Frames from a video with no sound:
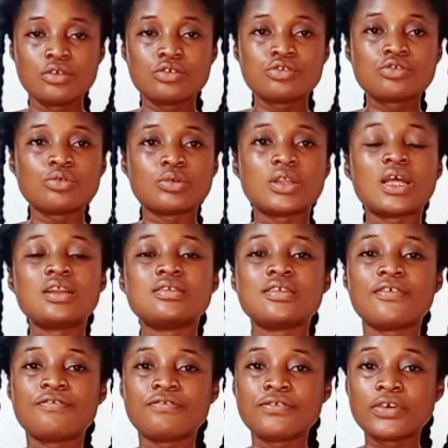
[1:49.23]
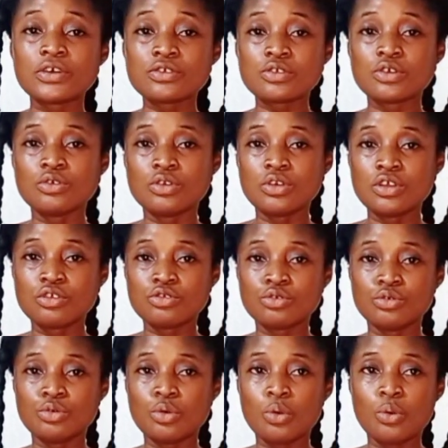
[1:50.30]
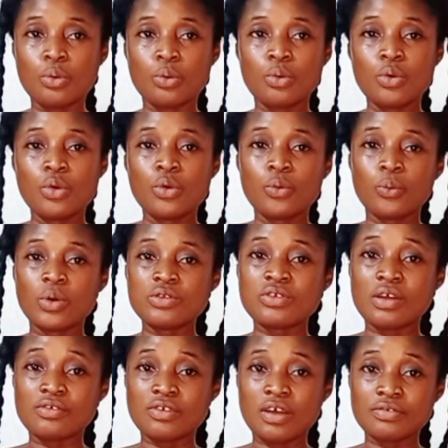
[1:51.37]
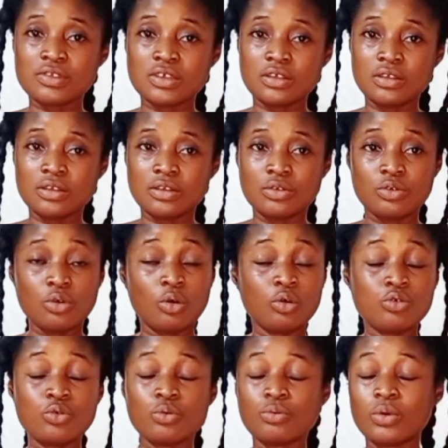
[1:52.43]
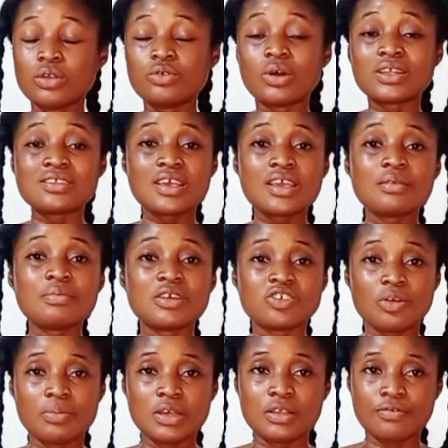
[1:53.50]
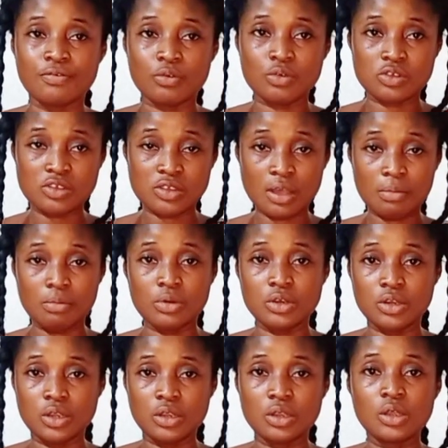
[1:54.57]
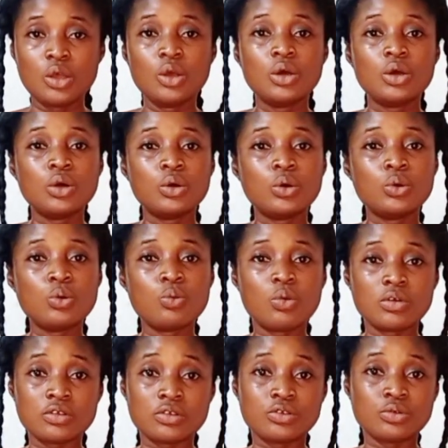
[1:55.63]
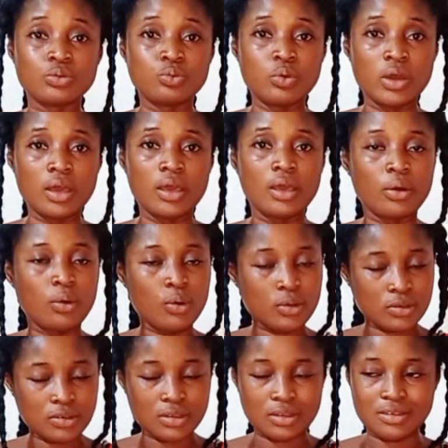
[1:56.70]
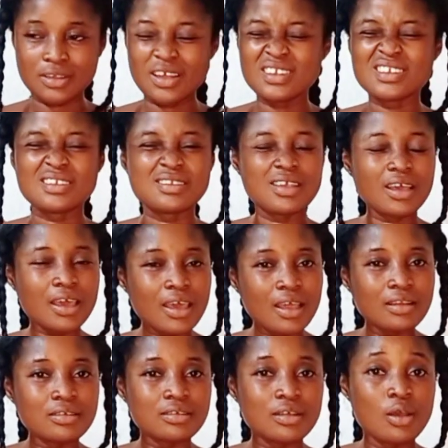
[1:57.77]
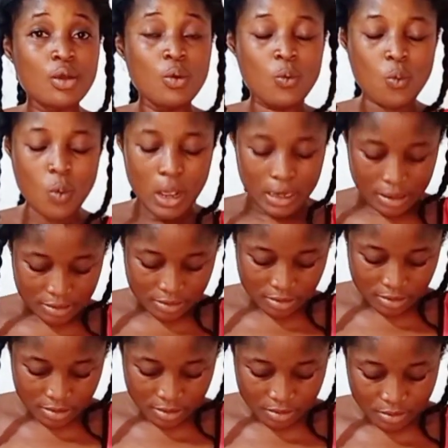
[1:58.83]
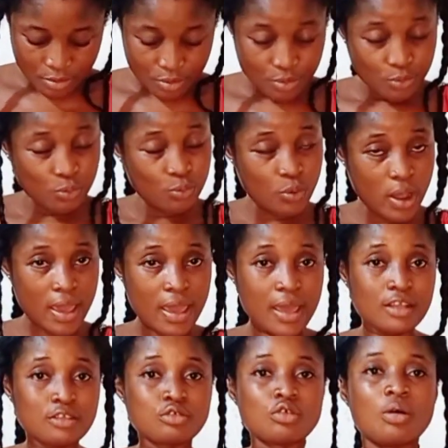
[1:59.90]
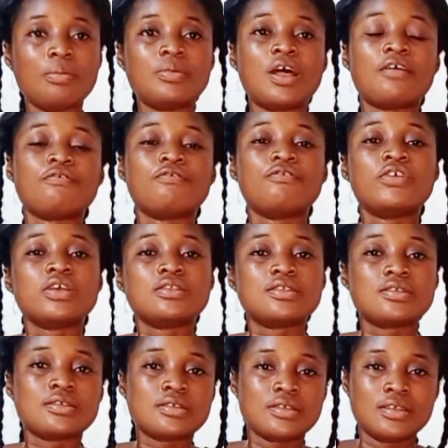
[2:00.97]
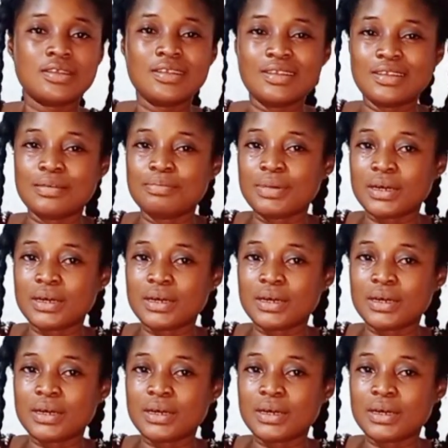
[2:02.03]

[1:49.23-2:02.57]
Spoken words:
so that is the first thing you need to know when you're drafting, or when you are taking measurement for somebody who wants to wear a corset. And the second one is wear a top that fits the